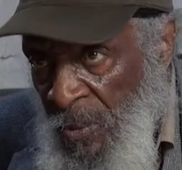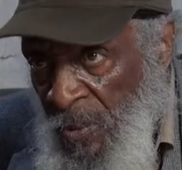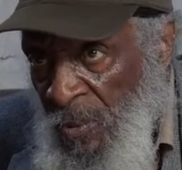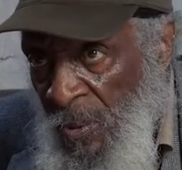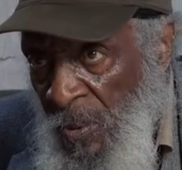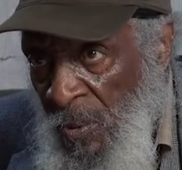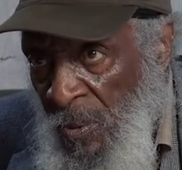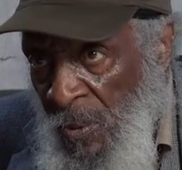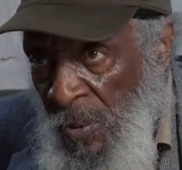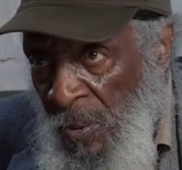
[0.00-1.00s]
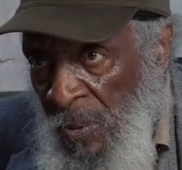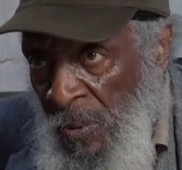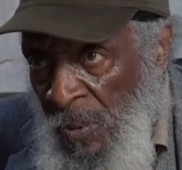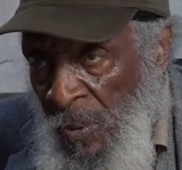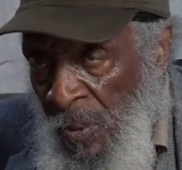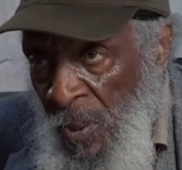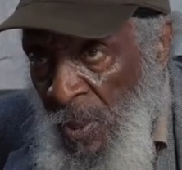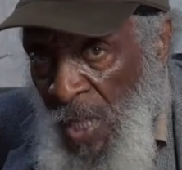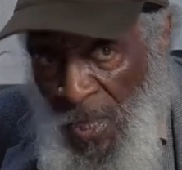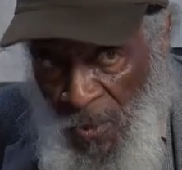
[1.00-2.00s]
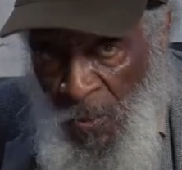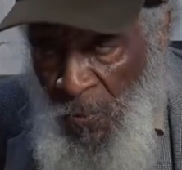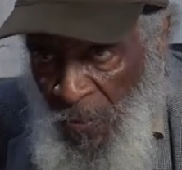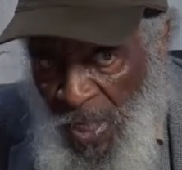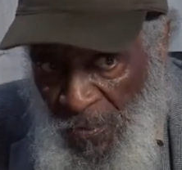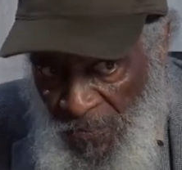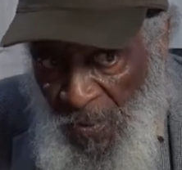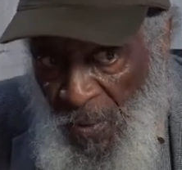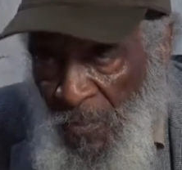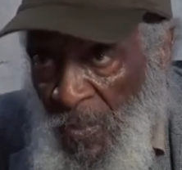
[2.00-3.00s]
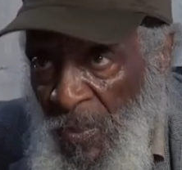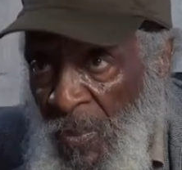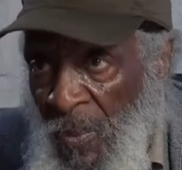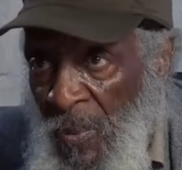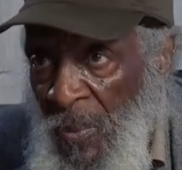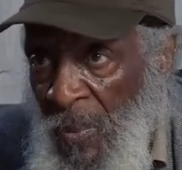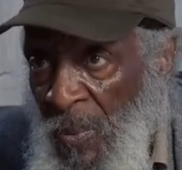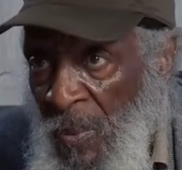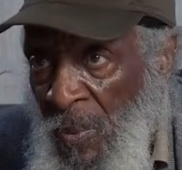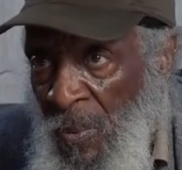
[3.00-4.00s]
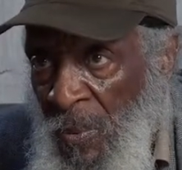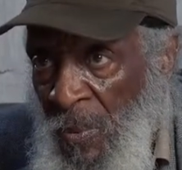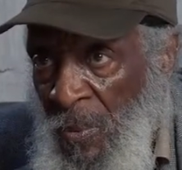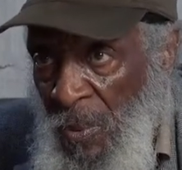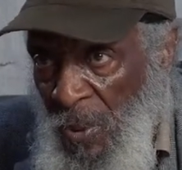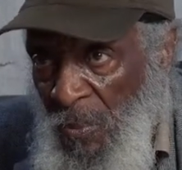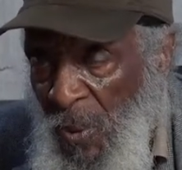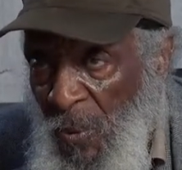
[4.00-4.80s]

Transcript: And I learned that from this